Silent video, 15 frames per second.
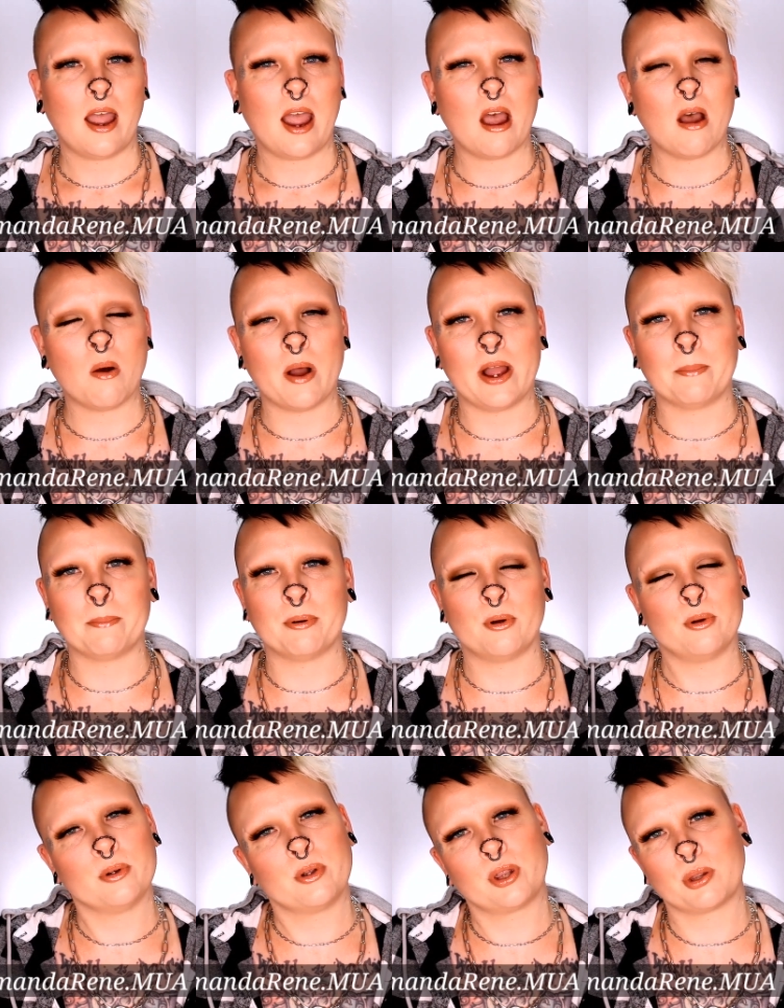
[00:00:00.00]
how I
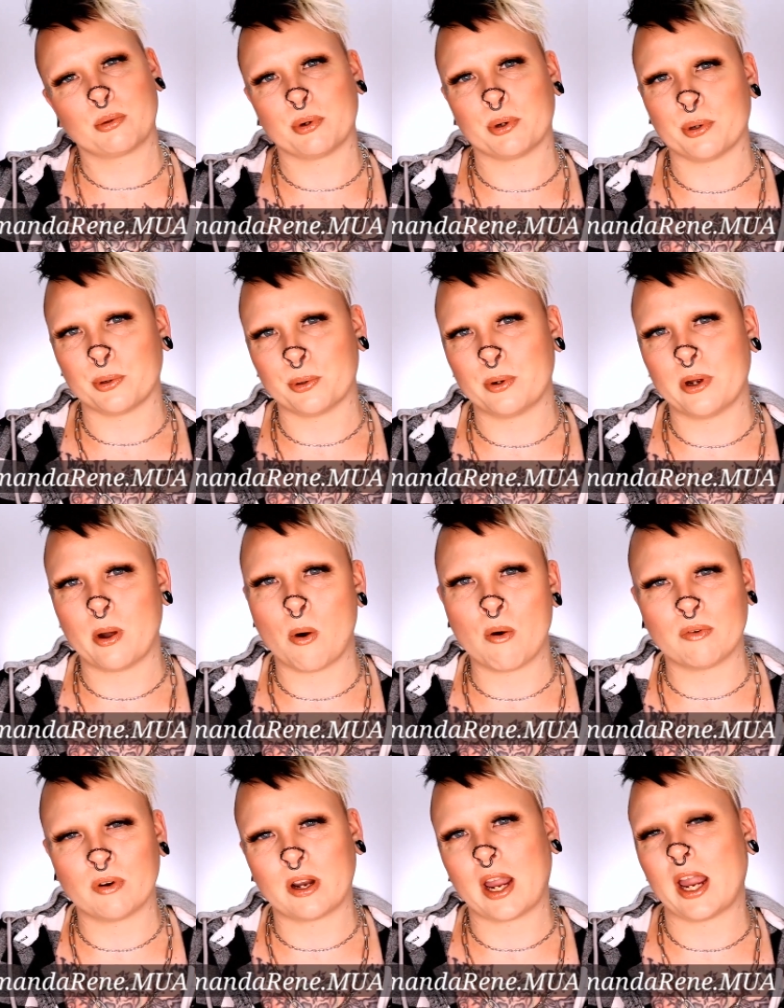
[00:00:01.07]
pulled through,
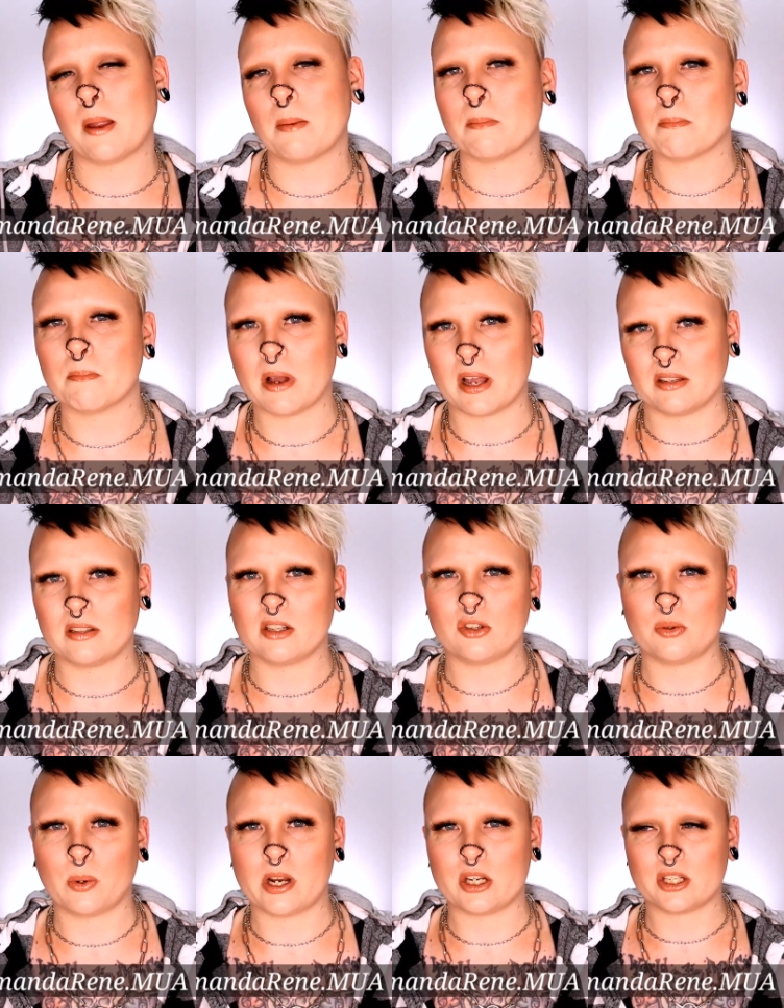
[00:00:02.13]
overcame my
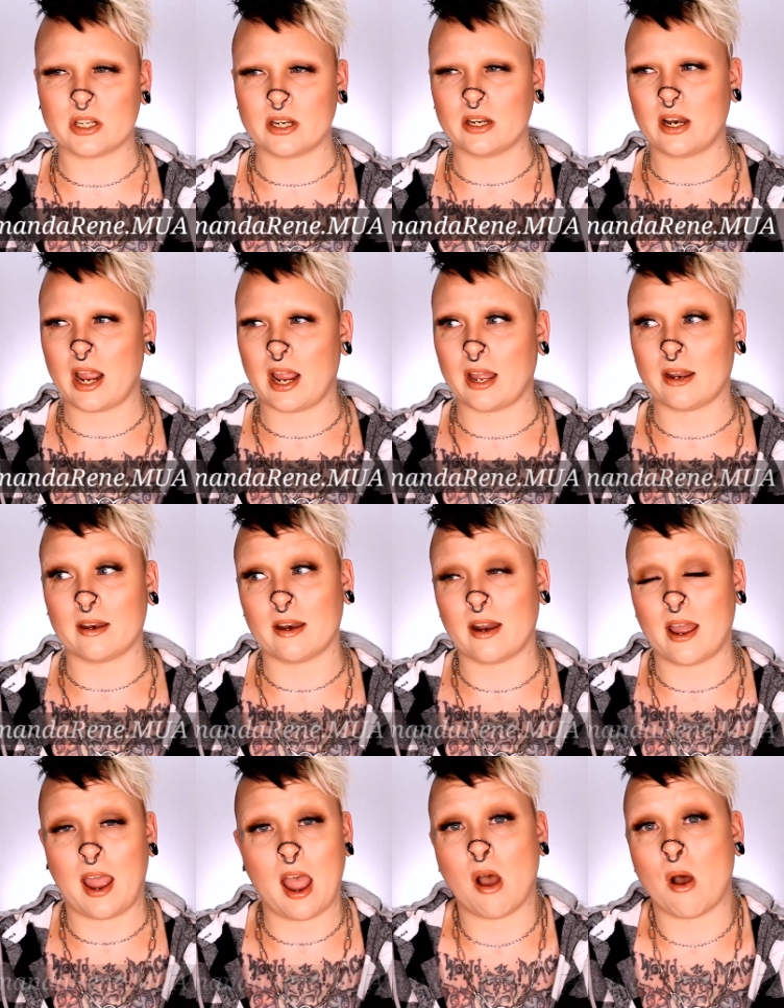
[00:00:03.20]
situation,
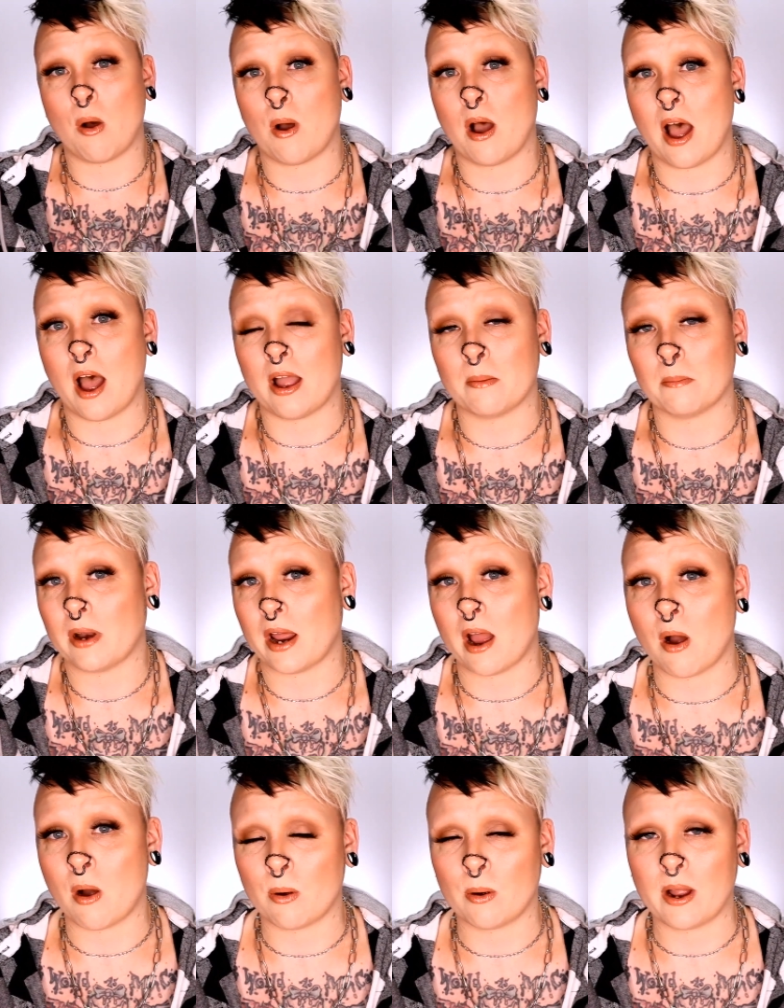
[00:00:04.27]
and how I am
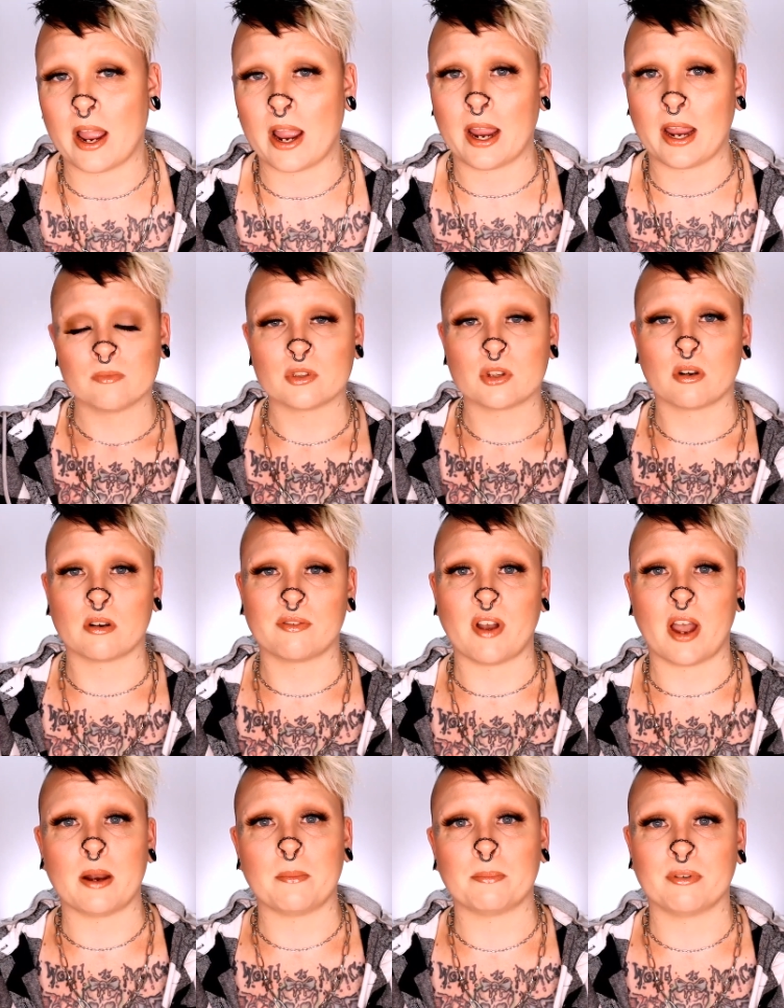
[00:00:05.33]
now a
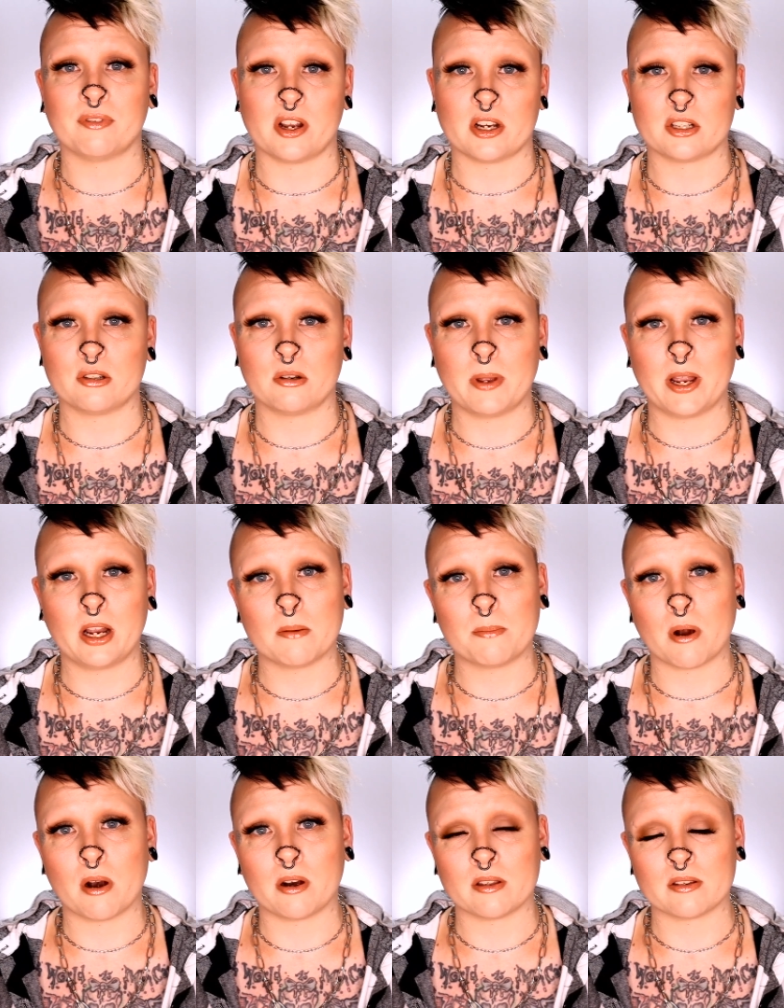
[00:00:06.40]
certified professional
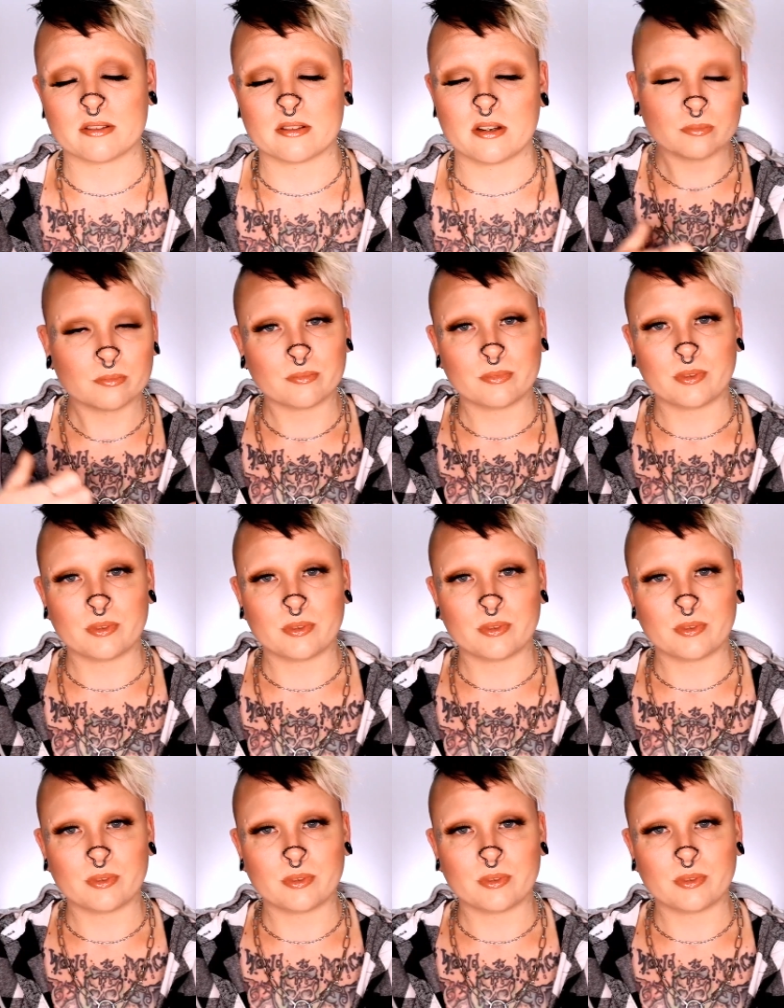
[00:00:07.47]
makeup artist.